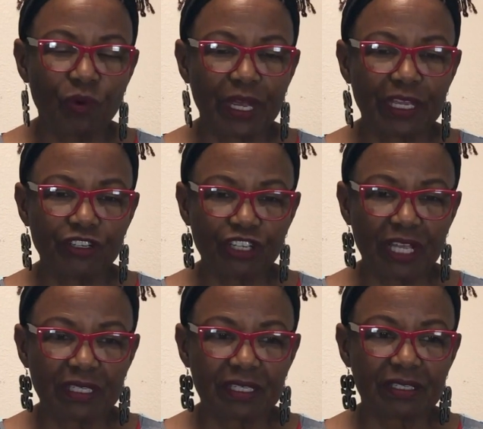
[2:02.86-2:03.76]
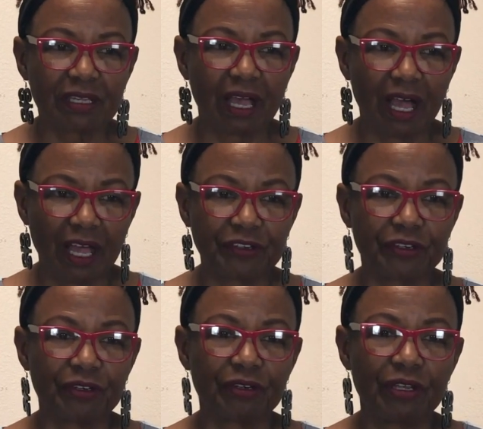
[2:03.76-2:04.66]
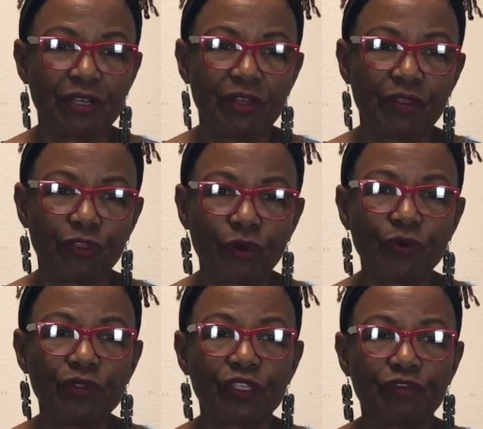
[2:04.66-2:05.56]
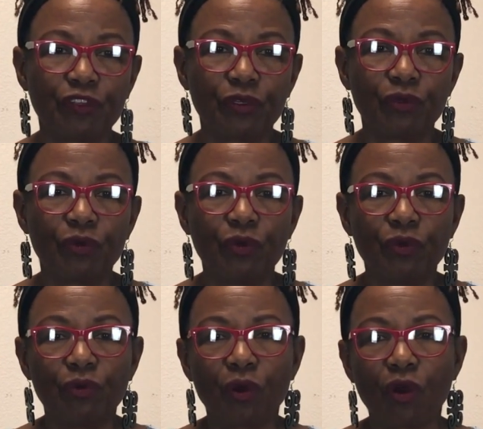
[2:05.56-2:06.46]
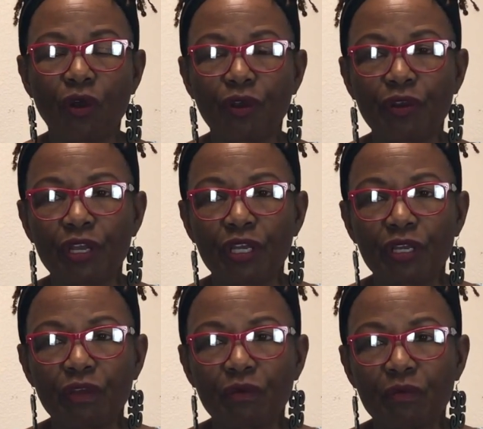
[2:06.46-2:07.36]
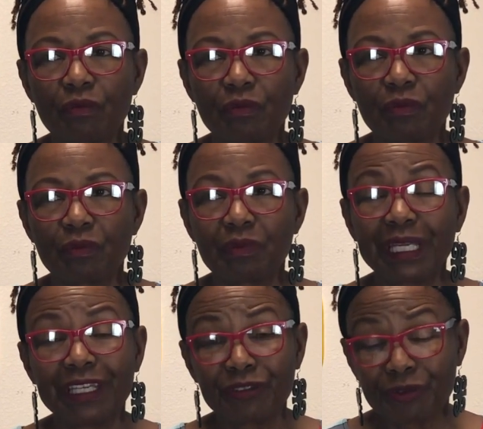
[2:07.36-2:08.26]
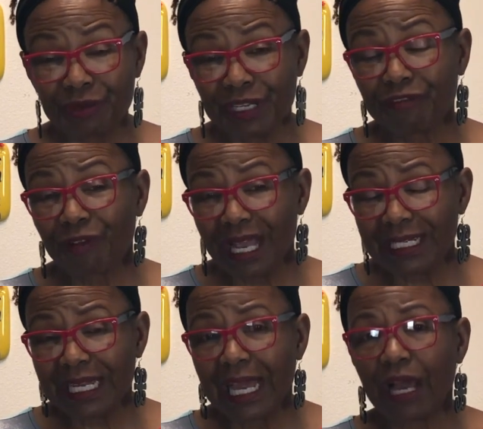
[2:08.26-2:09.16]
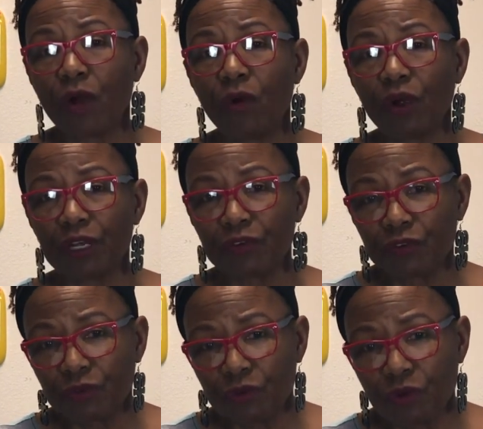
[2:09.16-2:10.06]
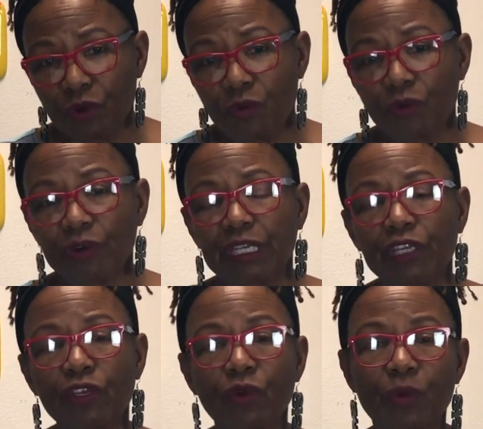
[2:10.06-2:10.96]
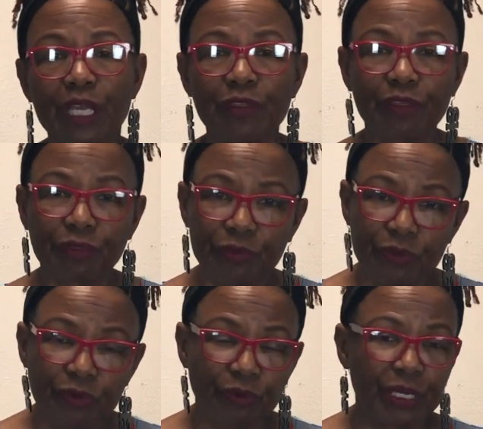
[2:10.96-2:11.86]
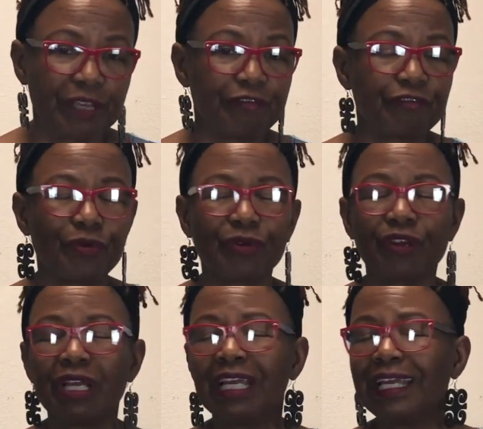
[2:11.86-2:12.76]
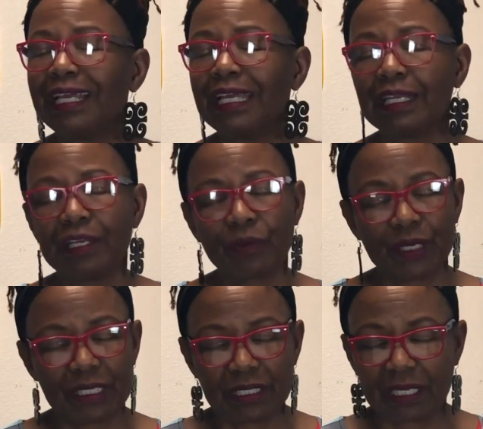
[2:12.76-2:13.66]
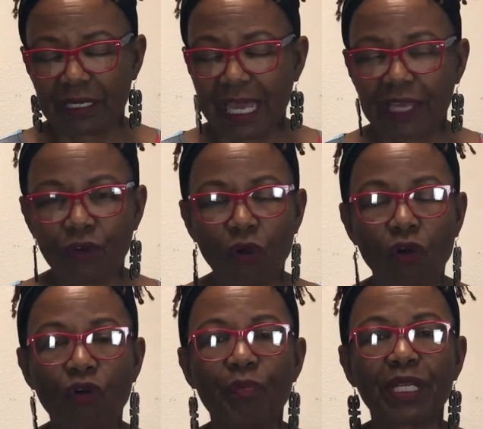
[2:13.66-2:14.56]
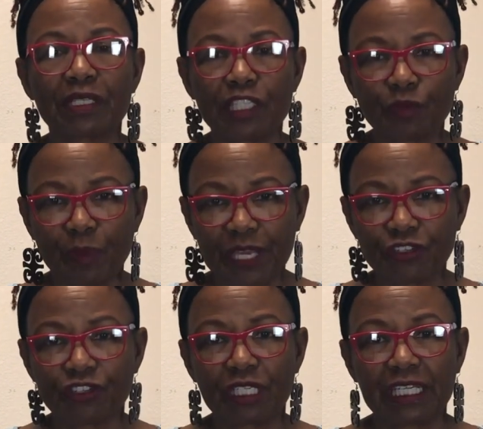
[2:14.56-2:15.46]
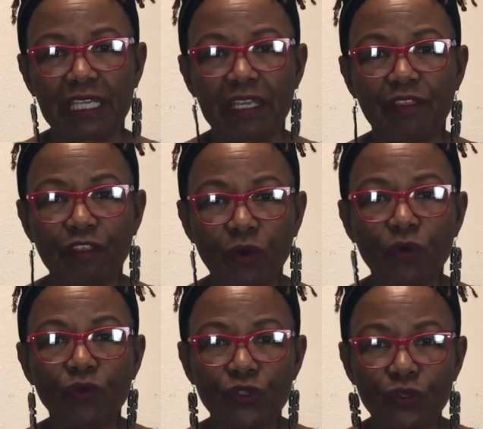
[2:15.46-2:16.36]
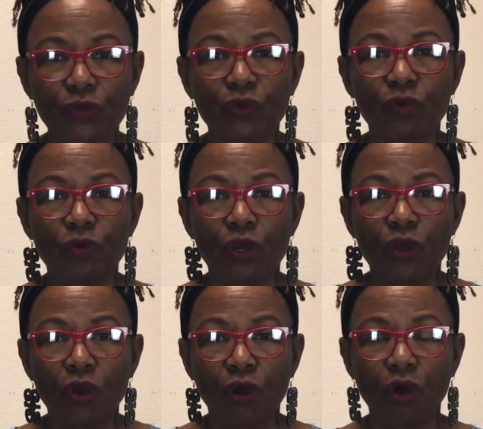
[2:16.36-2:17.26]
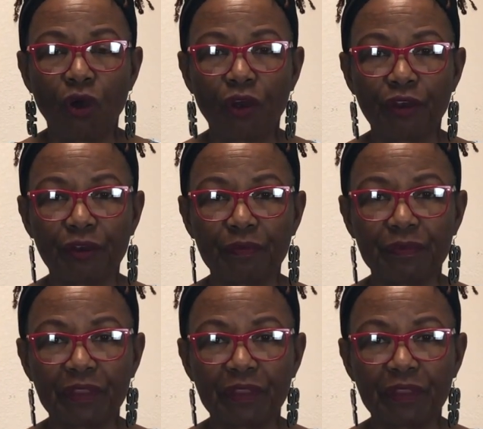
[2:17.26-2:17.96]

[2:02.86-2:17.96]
way, just honor those of you who are in grief right now and who are working your way through grief for any reason at all, but especially those who are